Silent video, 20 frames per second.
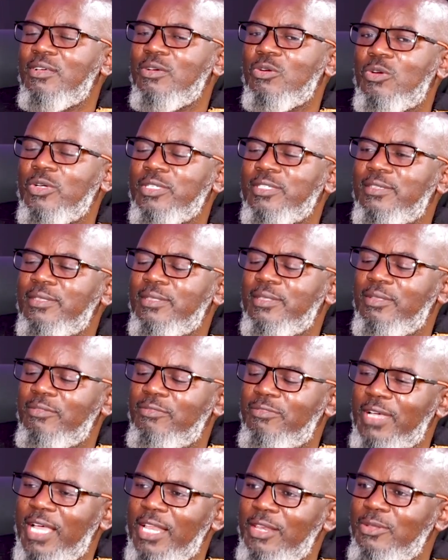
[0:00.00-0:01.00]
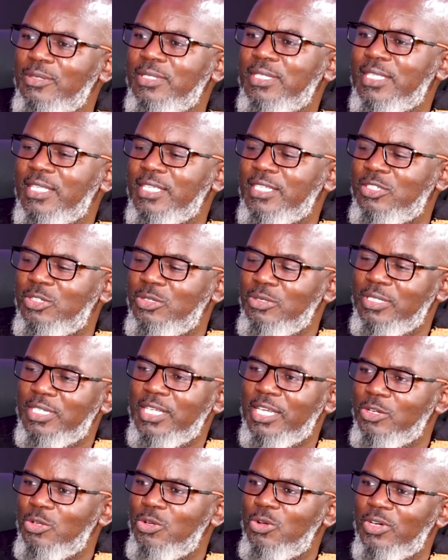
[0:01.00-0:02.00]
Because the values the
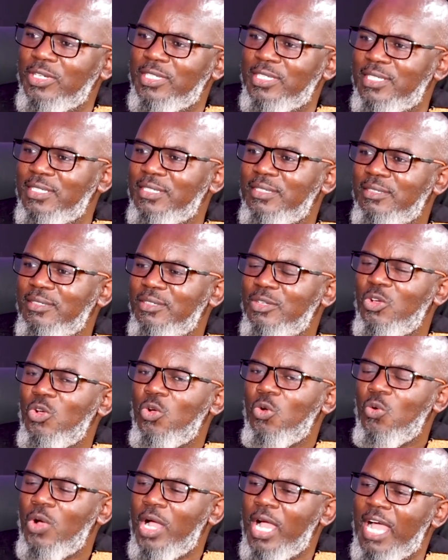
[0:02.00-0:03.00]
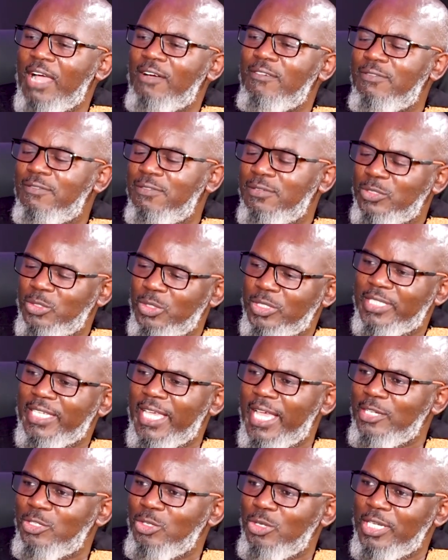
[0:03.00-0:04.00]
children got were a
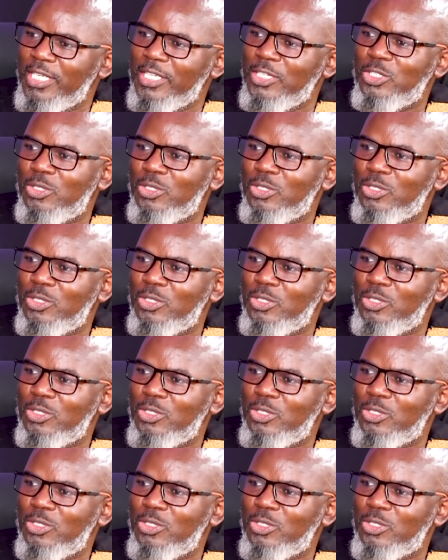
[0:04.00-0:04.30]
societal issue.